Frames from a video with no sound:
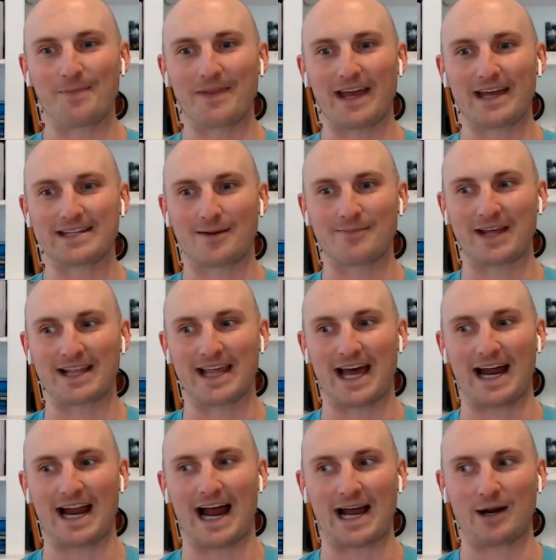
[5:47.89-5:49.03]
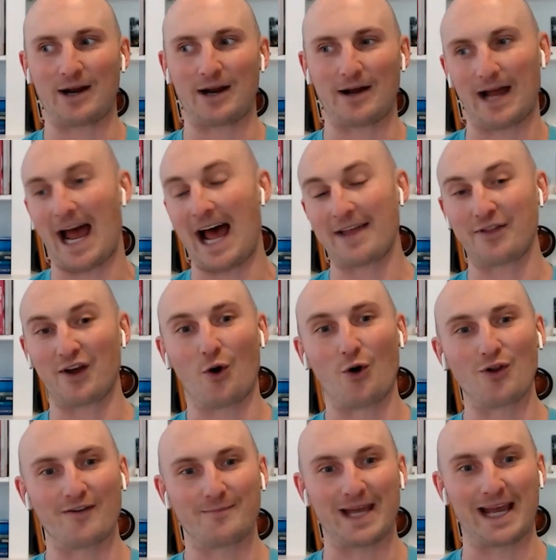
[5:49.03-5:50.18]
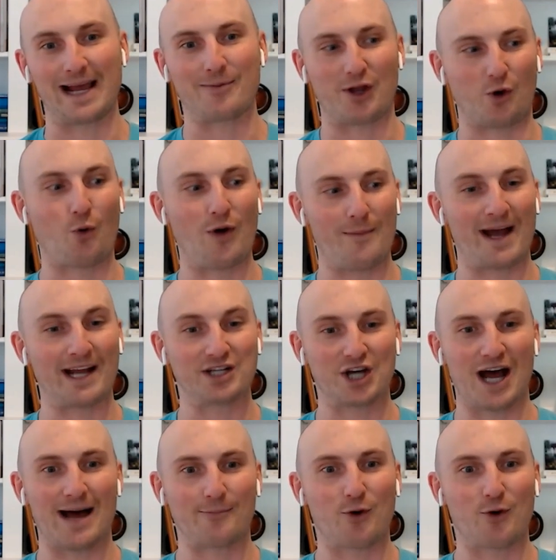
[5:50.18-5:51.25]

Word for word: it's something that I had the goal of being able to quit my job,